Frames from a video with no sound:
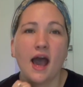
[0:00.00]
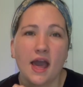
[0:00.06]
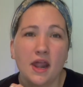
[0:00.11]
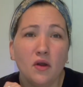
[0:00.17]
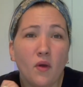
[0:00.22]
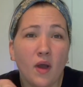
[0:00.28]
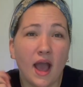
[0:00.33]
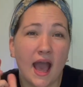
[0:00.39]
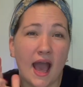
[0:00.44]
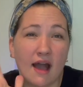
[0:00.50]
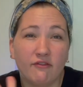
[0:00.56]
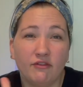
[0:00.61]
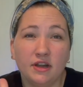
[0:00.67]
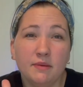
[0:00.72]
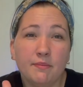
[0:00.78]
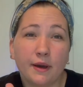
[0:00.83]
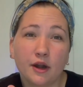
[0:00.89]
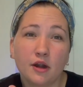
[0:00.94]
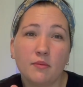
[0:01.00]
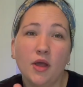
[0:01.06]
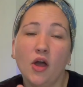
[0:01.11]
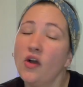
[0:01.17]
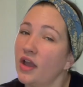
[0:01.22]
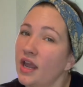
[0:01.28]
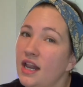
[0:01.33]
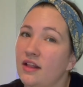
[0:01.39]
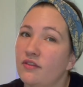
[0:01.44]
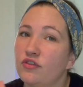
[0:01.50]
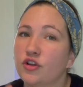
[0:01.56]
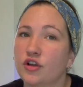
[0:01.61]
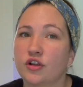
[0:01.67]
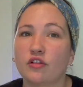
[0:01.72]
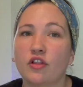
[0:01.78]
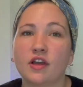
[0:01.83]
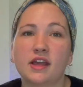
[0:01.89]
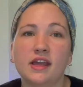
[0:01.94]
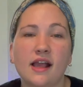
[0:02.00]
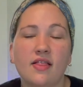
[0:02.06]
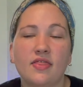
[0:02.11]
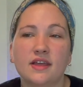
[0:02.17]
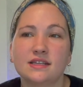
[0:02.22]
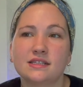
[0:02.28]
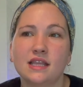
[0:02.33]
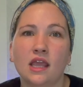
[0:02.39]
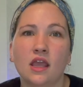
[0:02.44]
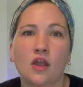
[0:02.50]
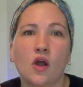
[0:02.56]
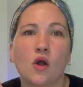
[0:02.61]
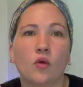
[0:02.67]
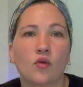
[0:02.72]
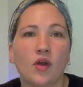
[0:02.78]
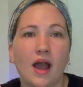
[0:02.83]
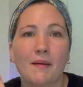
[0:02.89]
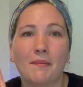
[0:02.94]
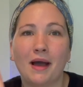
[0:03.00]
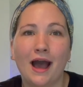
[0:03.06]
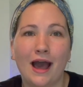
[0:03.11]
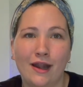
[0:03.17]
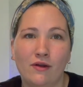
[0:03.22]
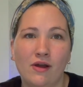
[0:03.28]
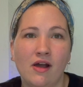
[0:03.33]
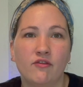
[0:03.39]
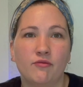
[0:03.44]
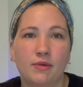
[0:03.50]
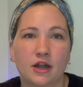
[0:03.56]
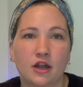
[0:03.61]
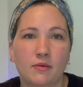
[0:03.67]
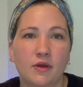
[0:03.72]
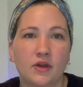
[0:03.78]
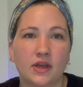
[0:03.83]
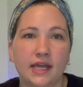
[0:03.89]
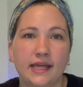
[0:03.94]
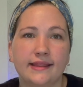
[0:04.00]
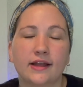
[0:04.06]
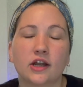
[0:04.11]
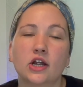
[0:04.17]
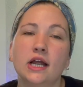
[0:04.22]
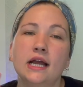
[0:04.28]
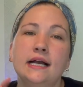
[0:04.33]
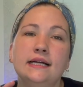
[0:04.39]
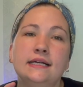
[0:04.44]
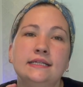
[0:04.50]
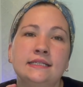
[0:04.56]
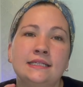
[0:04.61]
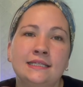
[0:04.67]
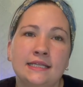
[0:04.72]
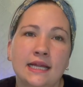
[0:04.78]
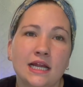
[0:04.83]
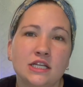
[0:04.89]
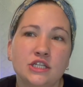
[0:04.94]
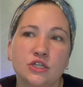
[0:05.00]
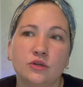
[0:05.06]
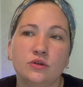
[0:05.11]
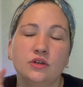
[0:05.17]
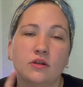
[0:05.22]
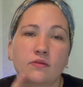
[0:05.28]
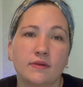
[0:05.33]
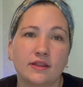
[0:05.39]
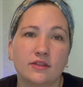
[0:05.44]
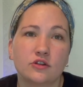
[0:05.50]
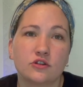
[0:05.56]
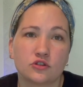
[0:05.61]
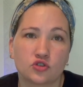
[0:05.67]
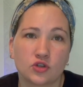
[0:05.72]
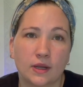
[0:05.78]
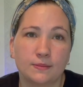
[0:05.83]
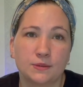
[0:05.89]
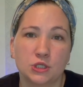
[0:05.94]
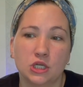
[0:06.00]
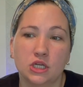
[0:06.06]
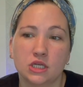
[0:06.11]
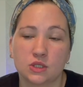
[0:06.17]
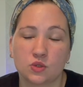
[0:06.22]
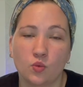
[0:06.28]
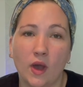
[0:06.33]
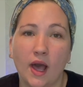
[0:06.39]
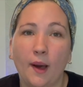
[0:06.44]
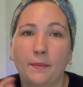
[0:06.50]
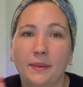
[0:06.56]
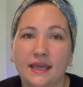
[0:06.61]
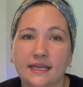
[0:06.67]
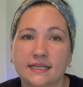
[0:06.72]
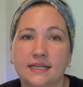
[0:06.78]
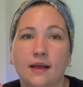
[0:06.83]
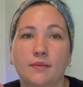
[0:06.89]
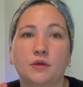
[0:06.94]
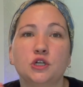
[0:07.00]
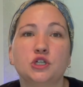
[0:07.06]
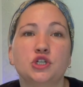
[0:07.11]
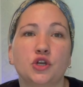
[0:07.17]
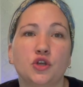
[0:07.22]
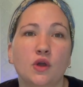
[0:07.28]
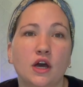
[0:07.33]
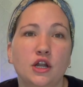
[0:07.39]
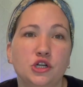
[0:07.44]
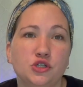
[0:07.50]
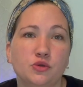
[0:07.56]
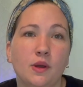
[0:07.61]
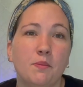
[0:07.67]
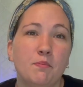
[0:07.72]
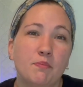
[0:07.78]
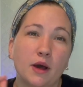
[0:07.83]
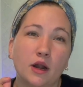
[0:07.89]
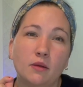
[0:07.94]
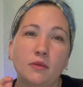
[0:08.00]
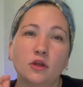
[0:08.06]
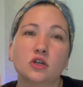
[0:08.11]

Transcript: don't have any buttermilk, and if you're looking at this thinking, oh crap, I don't have buttermilk either, stay tuned and read the description as well, because I'm going to show you how to do a buttermilk